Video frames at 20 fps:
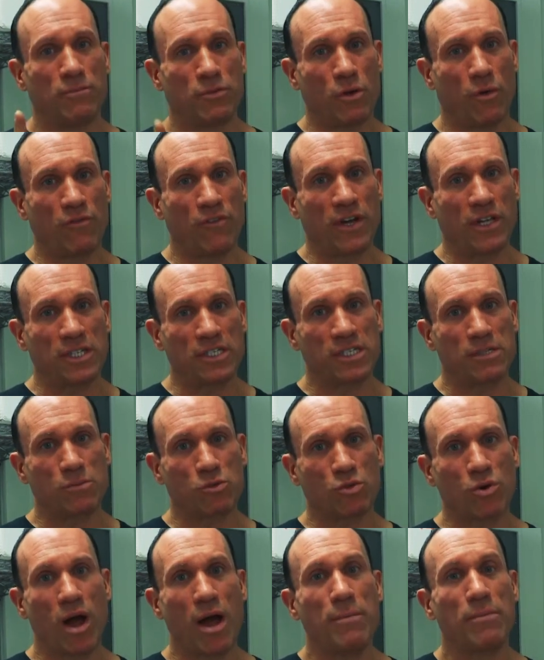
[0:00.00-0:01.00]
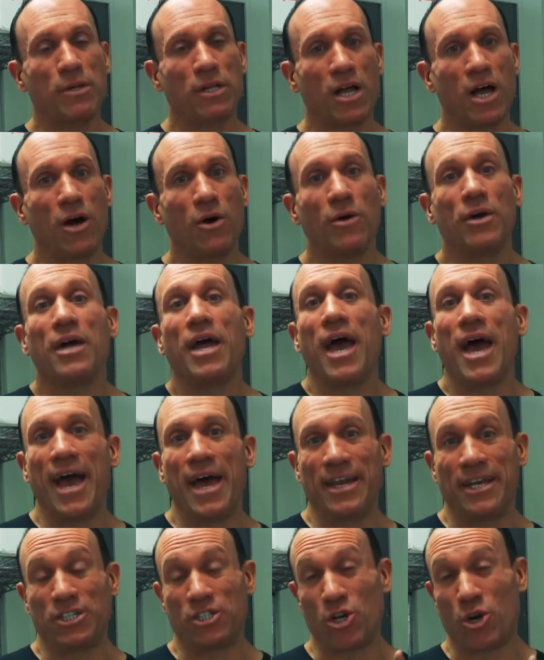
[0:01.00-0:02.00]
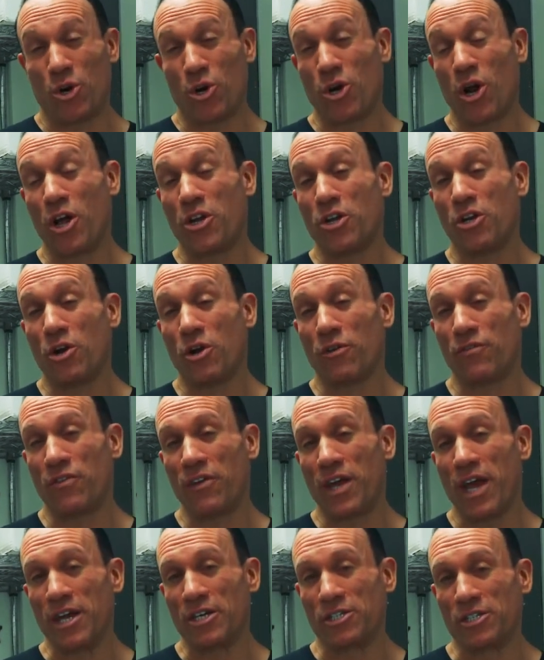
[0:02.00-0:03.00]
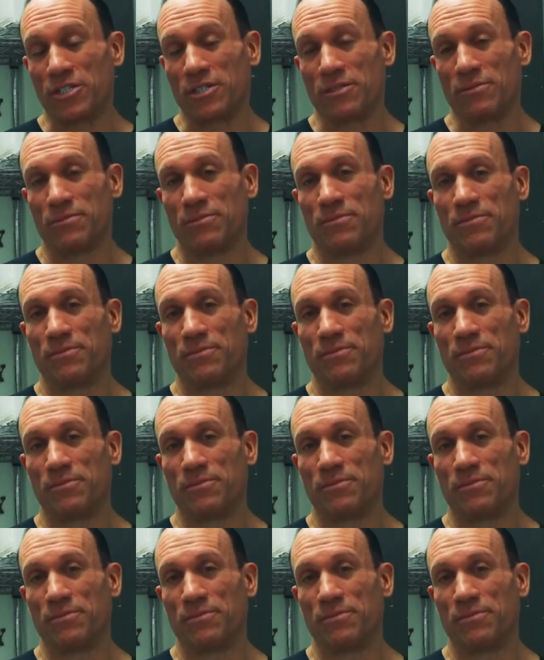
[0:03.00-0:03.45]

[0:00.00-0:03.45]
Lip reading: Don't forget to subscribe below and turn on your notifications.